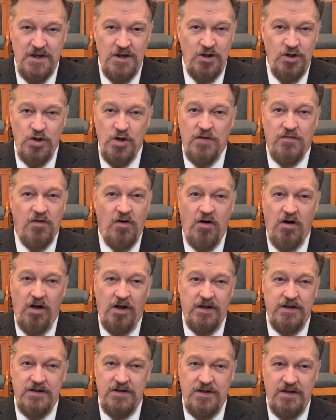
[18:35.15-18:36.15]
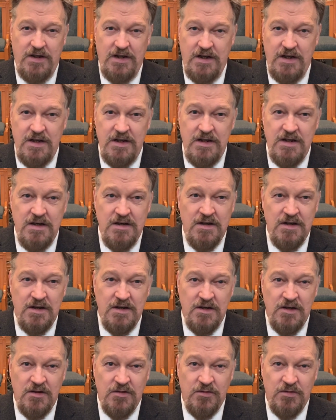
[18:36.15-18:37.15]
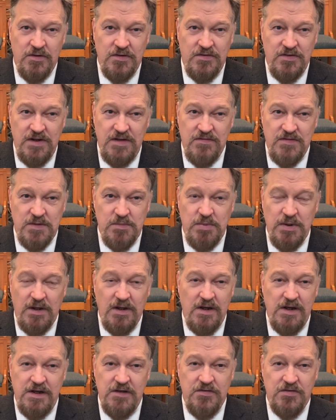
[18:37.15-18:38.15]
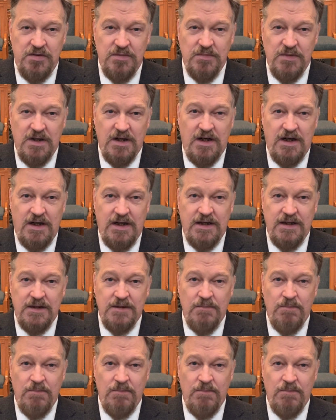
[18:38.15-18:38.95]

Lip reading: You have all indeed received abilities from God.